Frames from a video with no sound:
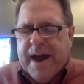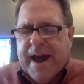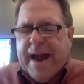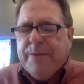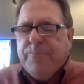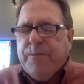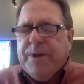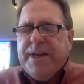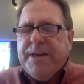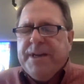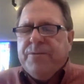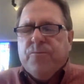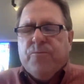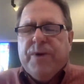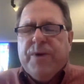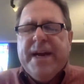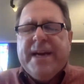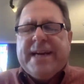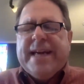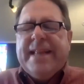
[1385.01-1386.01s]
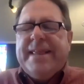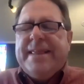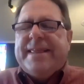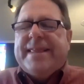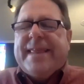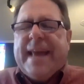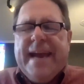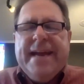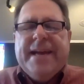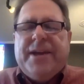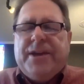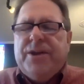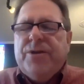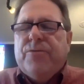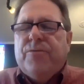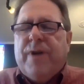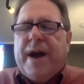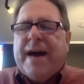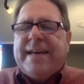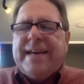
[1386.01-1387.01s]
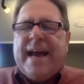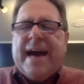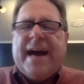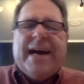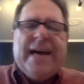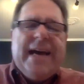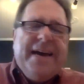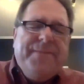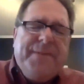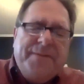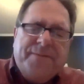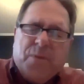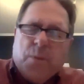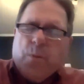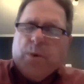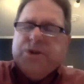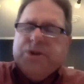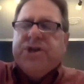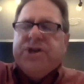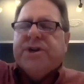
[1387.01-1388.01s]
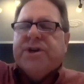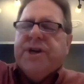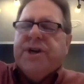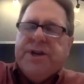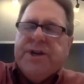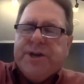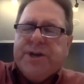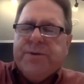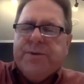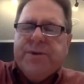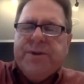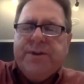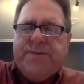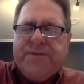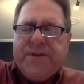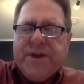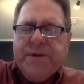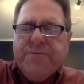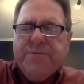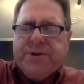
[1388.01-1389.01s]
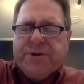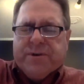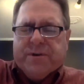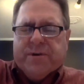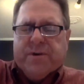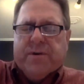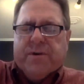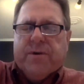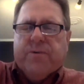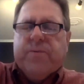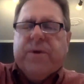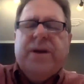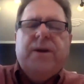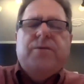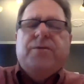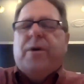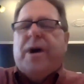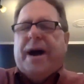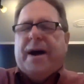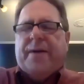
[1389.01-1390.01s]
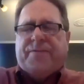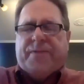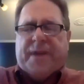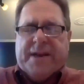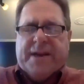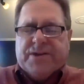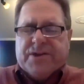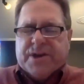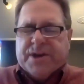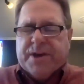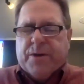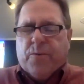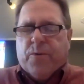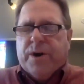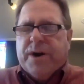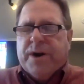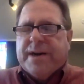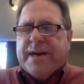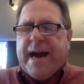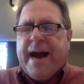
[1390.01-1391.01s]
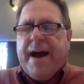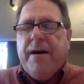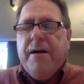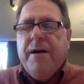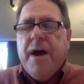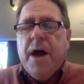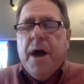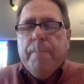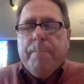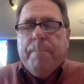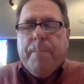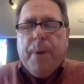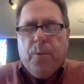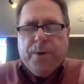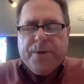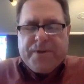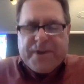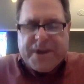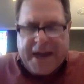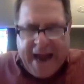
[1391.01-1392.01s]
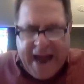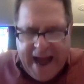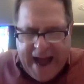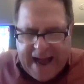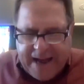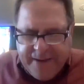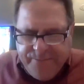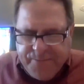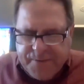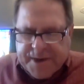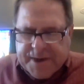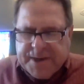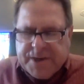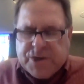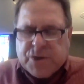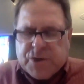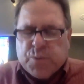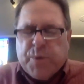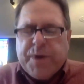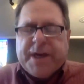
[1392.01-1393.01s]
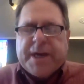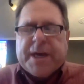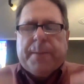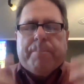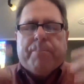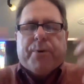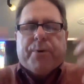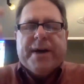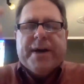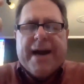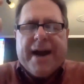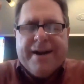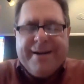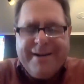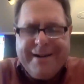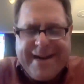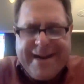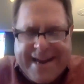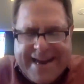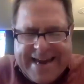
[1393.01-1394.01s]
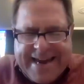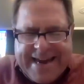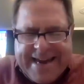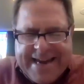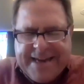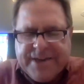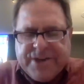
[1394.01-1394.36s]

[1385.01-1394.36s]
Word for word: And we, we can thank you right now, even for what you're going to do in the future, Lord. We don't know how things are going to work out, but with confidence, we can bring our needs